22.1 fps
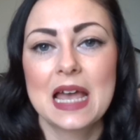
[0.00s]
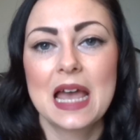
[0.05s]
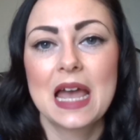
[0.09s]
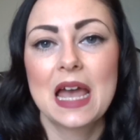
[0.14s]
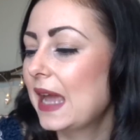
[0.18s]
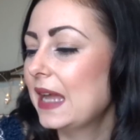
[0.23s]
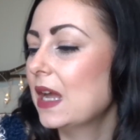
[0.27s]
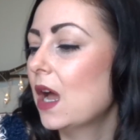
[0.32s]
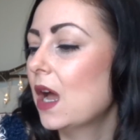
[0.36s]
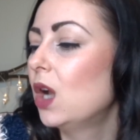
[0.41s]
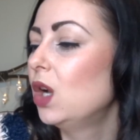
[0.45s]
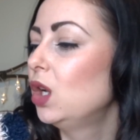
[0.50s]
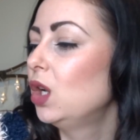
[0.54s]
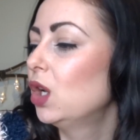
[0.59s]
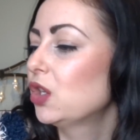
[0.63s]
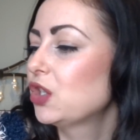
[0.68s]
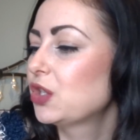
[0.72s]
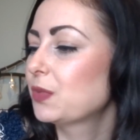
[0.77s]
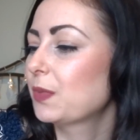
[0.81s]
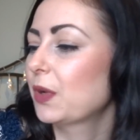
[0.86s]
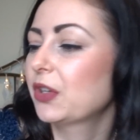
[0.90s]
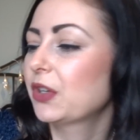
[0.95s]
a
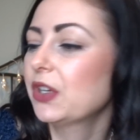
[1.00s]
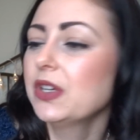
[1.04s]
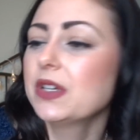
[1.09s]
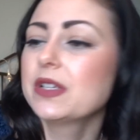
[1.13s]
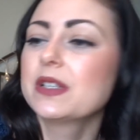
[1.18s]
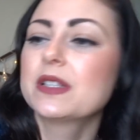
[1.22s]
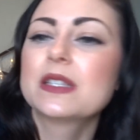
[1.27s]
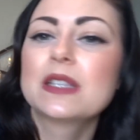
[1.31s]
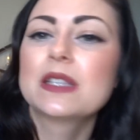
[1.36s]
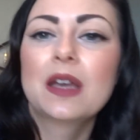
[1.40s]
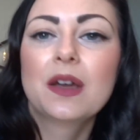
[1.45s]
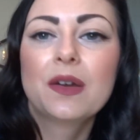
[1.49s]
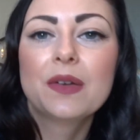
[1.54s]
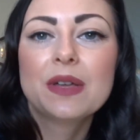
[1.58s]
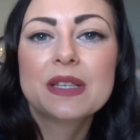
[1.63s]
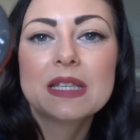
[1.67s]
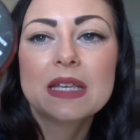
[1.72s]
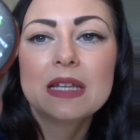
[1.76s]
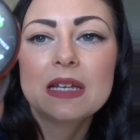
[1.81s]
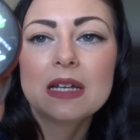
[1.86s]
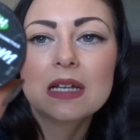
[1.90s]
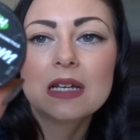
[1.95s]
Lush product. So
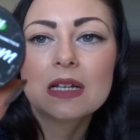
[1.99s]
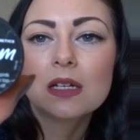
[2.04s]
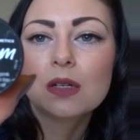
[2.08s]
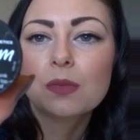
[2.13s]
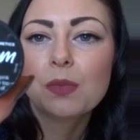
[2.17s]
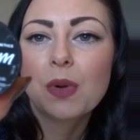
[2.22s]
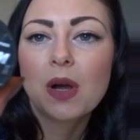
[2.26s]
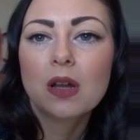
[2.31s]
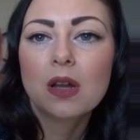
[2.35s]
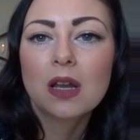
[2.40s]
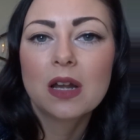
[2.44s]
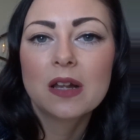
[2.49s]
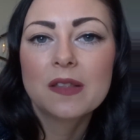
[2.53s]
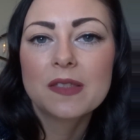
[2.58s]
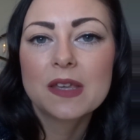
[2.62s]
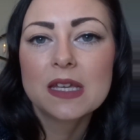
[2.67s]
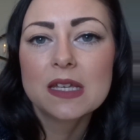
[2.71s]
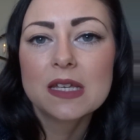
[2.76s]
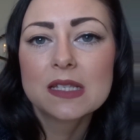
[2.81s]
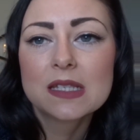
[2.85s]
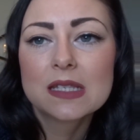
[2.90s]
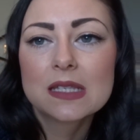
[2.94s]
it's in a little pot like
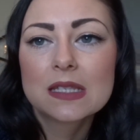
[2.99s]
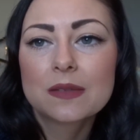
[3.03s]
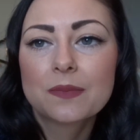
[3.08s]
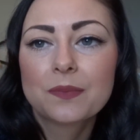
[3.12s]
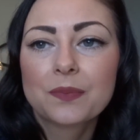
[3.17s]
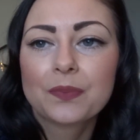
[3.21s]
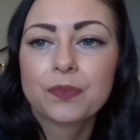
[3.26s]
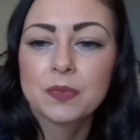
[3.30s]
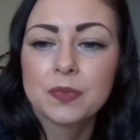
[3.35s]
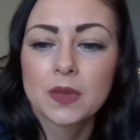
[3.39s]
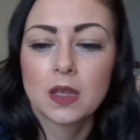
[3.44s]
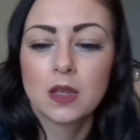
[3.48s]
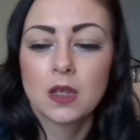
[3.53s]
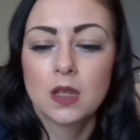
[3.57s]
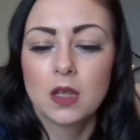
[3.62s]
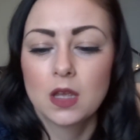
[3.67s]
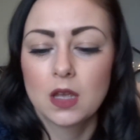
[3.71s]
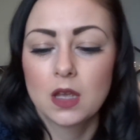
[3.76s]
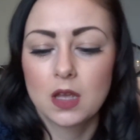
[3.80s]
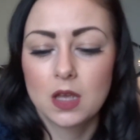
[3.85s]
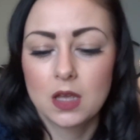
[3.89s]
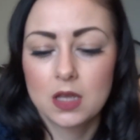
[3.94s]
this,
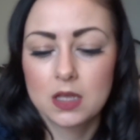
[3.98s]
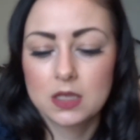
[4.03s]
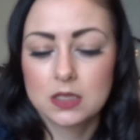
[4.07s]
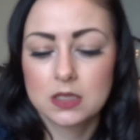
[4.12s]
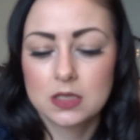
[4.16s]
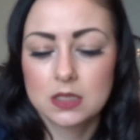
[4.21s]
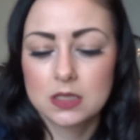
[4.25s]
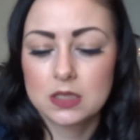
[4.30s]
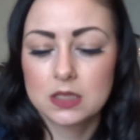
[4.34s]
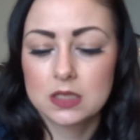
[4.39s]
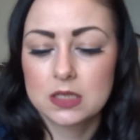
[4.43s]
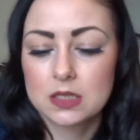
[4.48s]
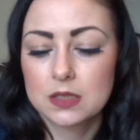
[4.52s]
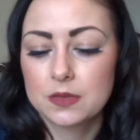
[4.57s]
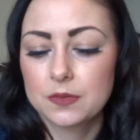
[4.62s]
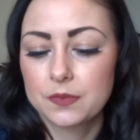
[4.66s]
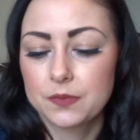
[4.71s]
and